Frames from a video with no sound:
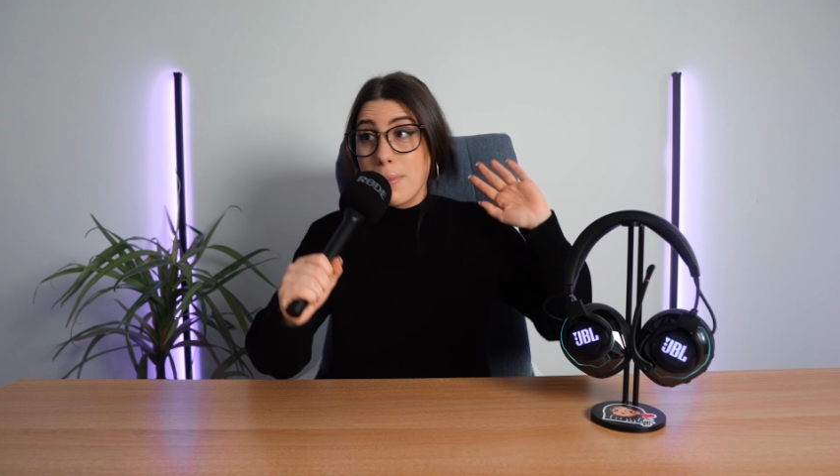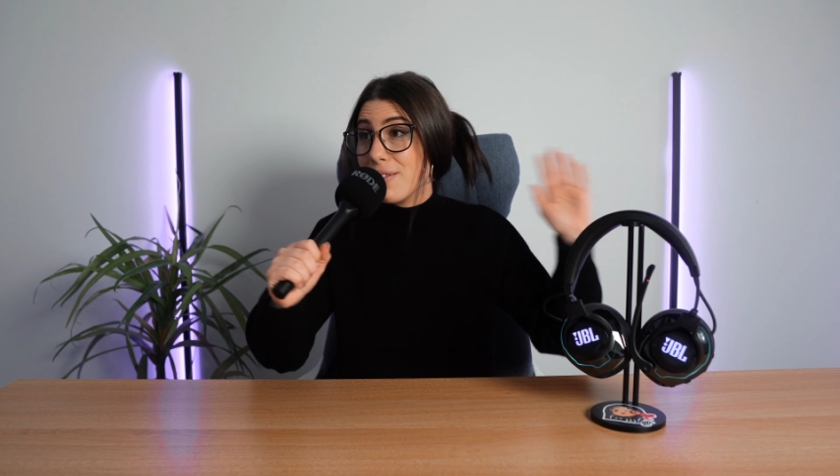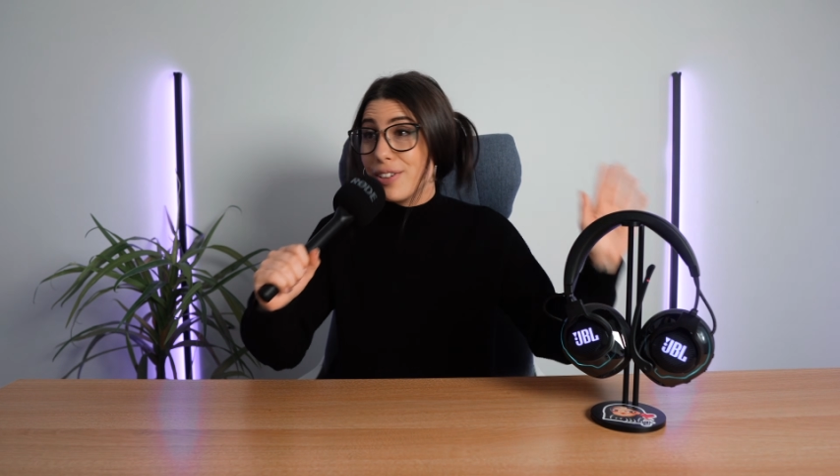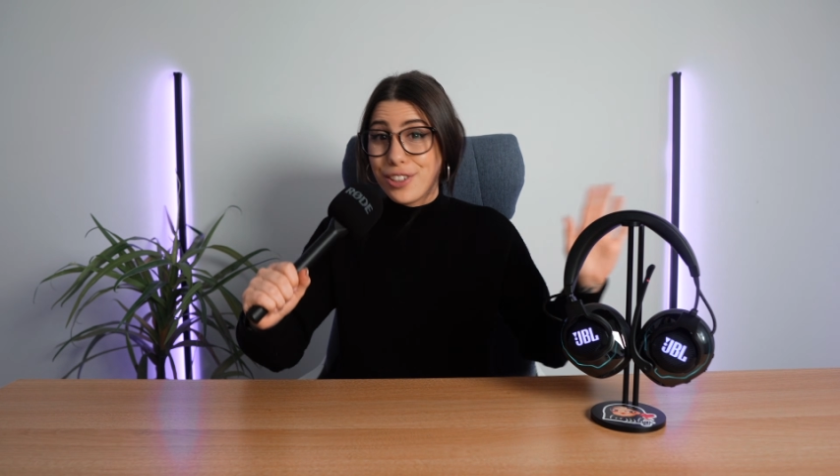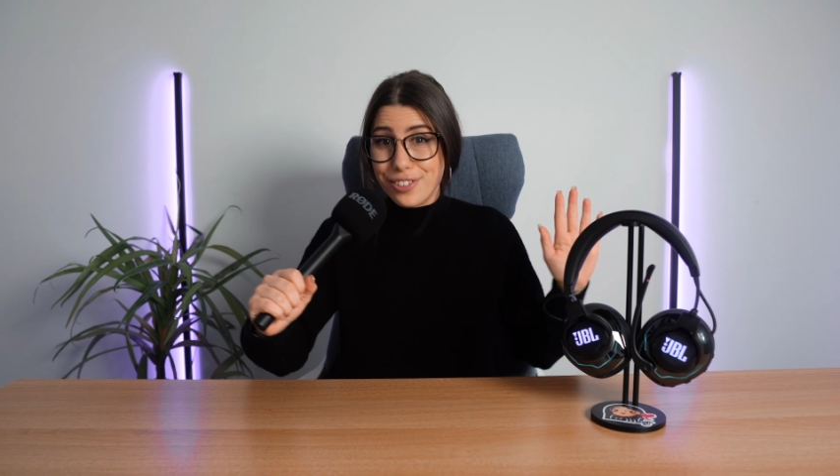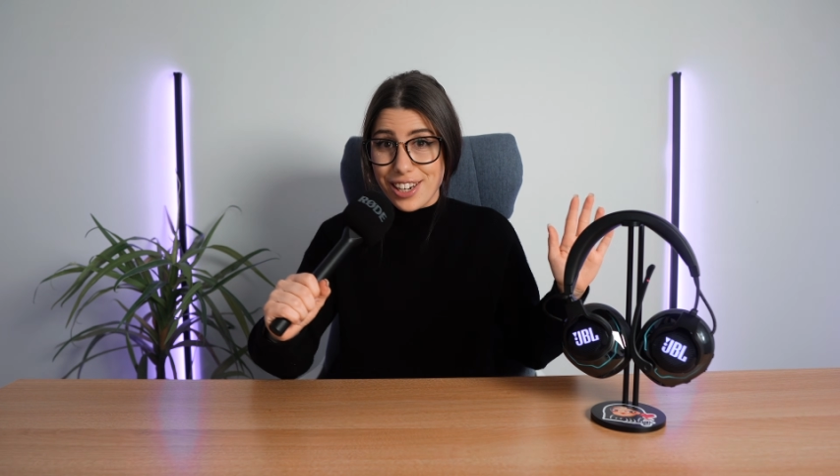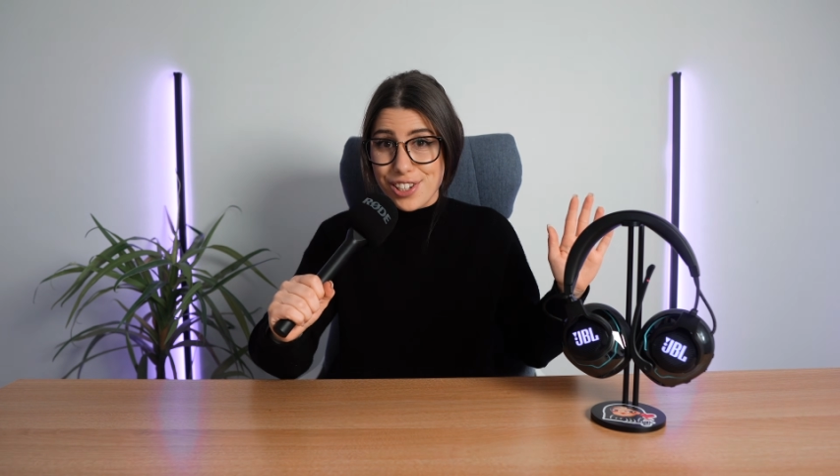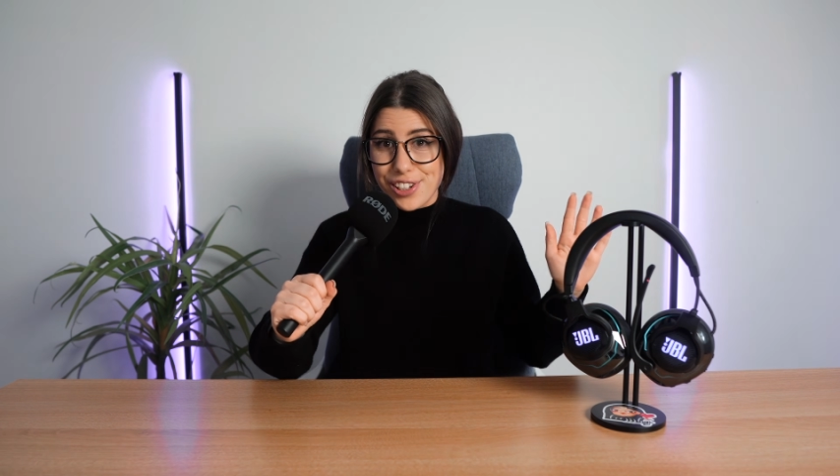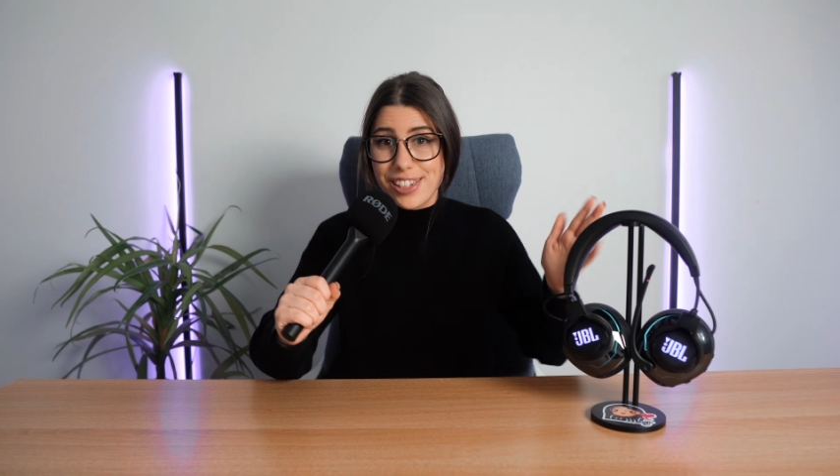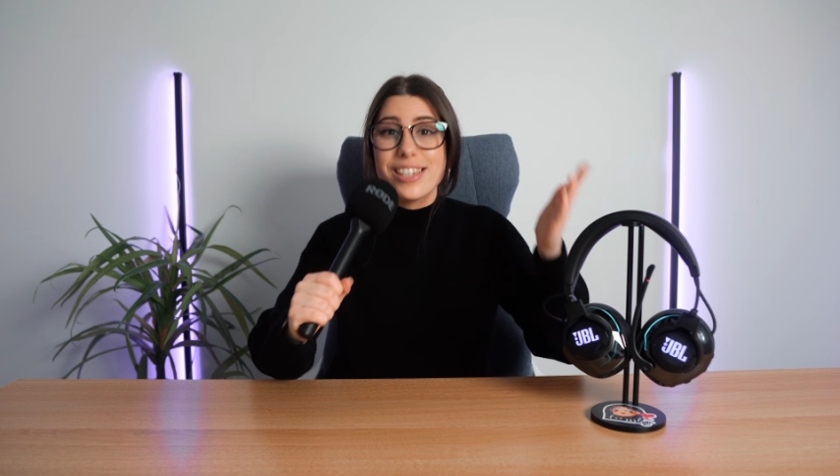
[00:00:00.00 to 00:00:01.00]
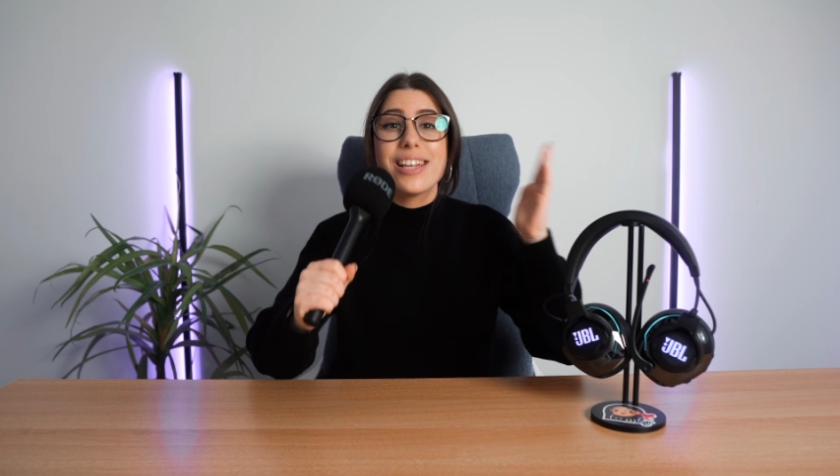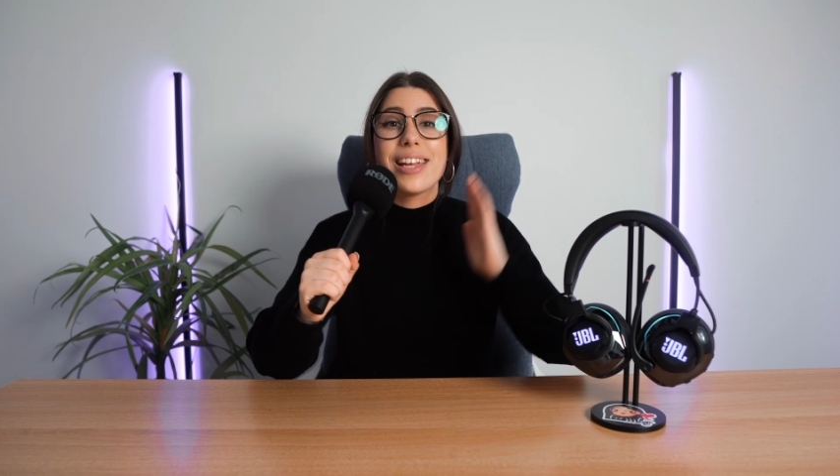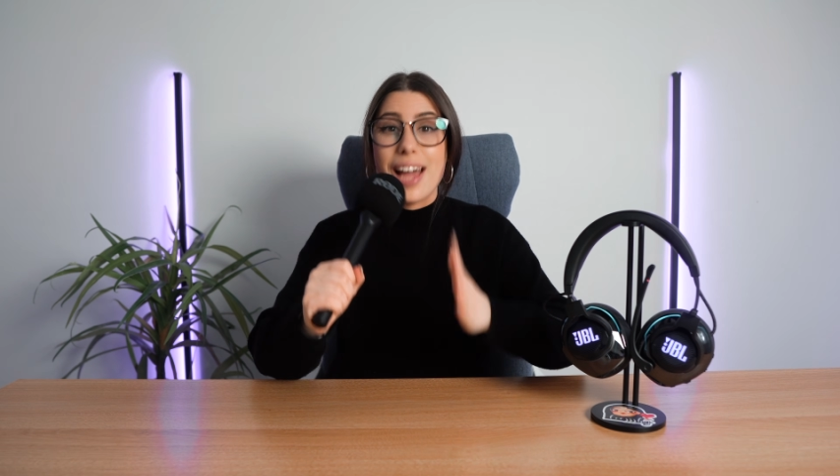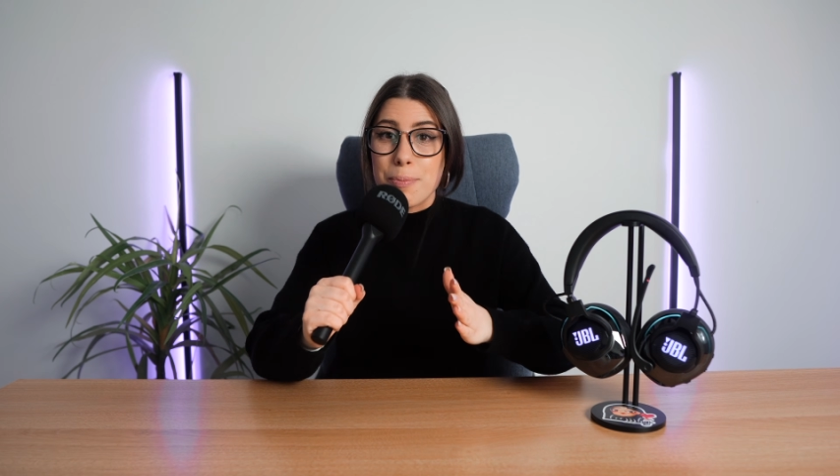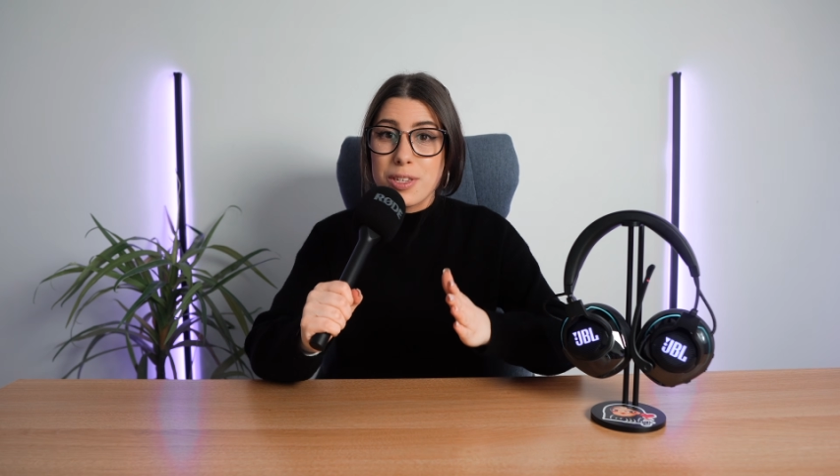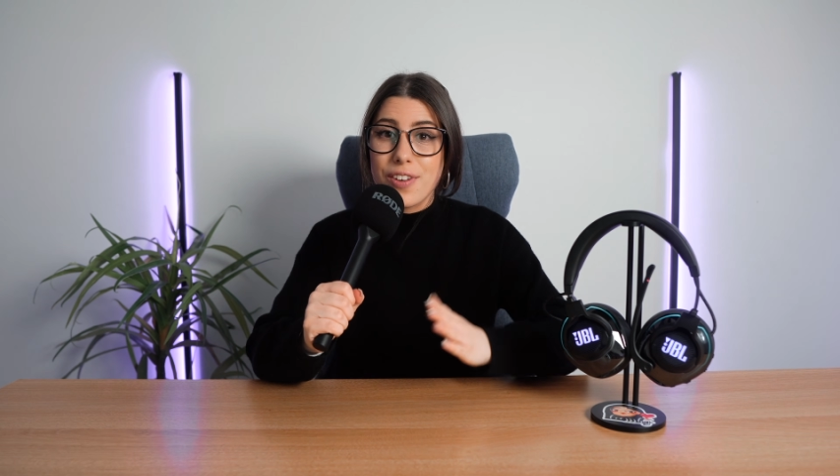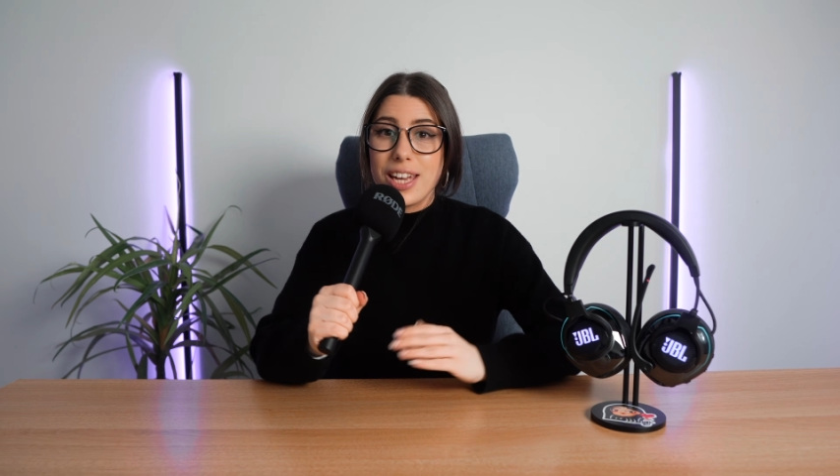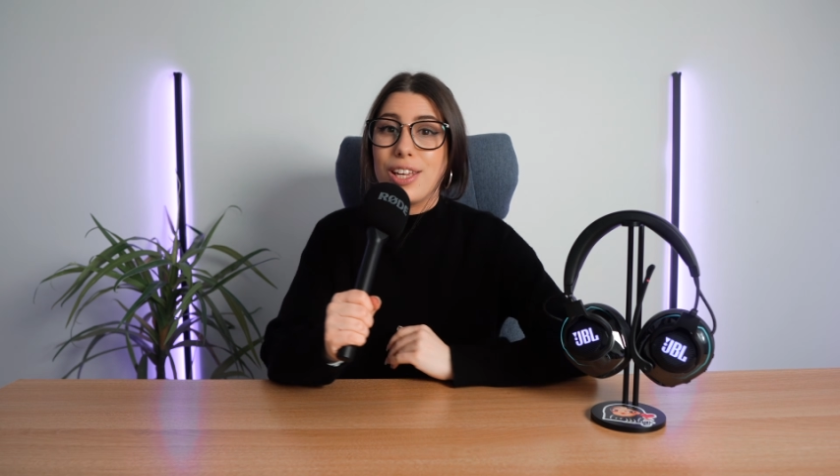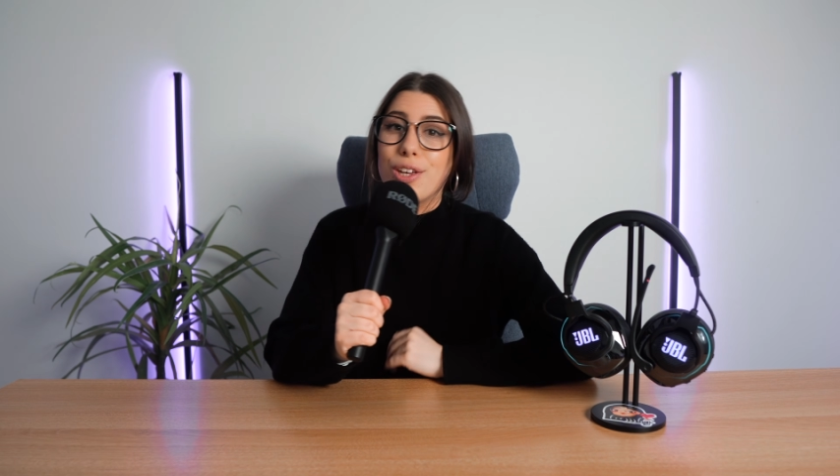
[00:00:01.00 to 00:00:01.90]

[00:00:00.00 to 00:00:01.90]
every direction, captivating